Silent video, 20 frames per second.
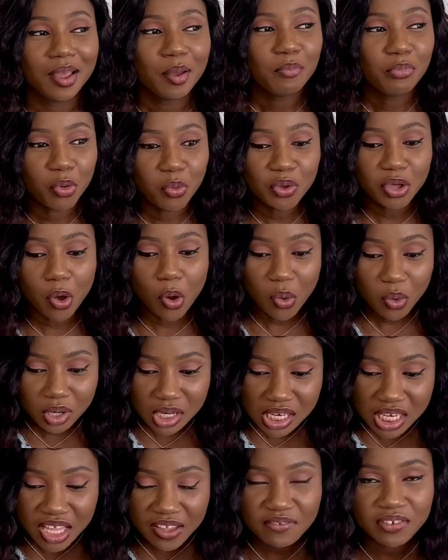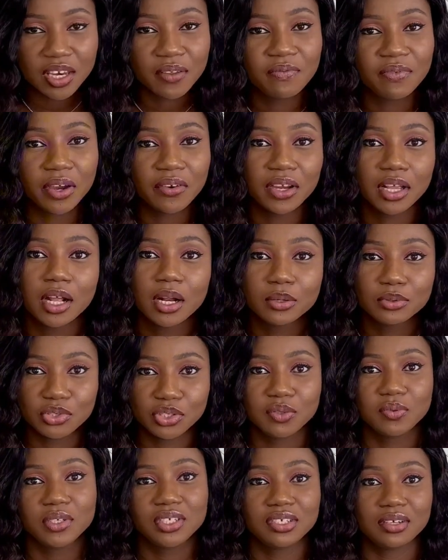but we all lived very close
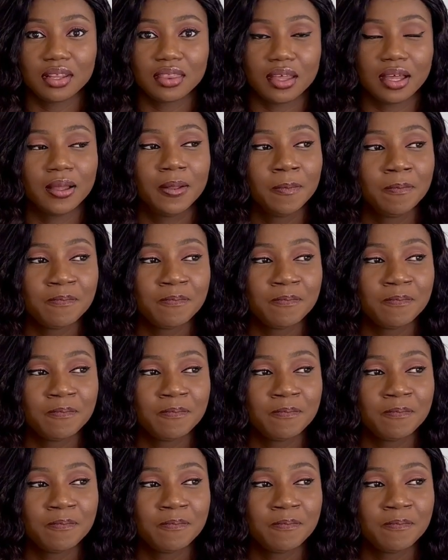to each other.